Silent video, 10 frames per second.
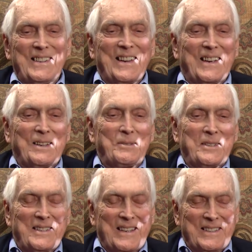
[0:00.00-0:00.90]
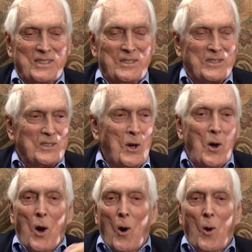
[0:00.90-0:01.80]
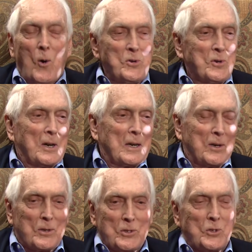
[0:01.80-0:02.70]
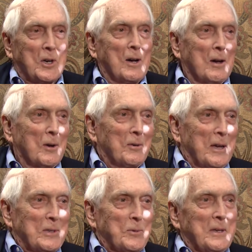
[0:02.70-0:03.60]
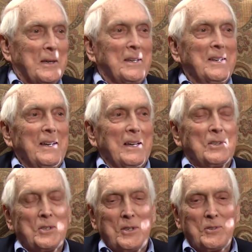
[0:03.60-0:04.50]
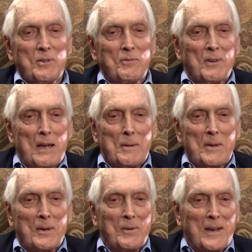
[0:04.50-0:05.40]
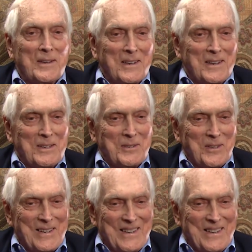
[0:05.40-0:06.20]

taken with that. She said, Oh, you got to go to Chicago next week. And she used to fly me around the country